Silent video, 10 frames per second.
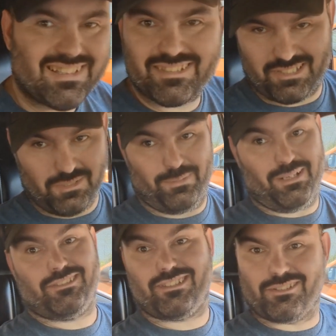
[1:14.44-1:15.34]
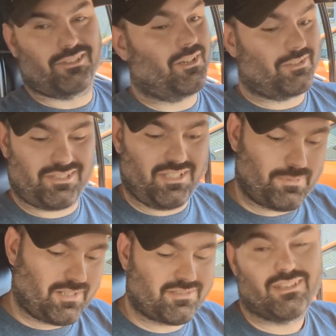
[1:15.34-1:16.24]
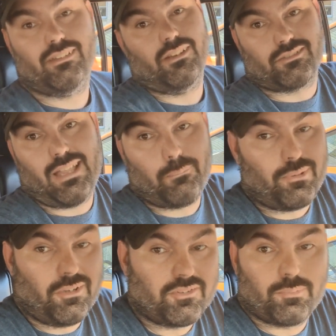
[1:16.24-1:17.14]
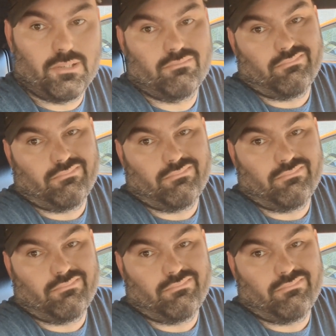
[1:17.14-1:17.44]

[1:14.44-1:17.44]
Seat belts. There's no seat belts. There's lap belts, but